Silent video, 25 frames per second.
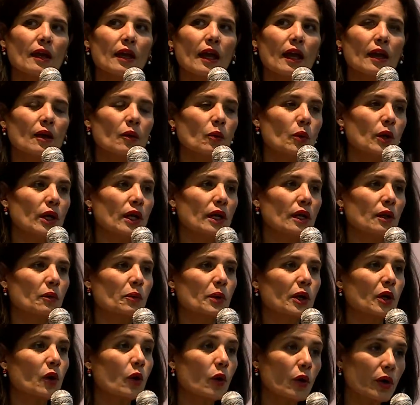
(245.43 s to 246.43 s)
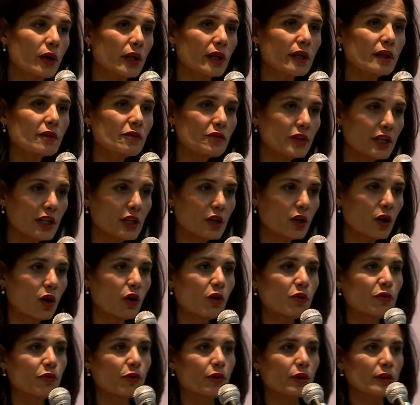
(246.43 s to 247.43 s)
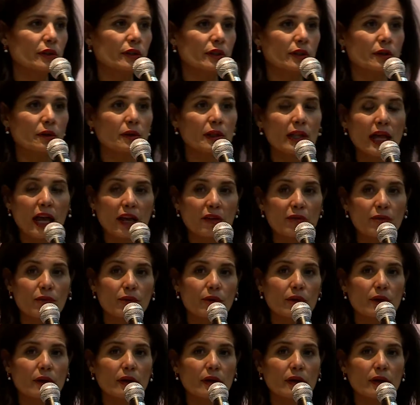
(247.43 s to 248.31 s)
and we recorded a video of their life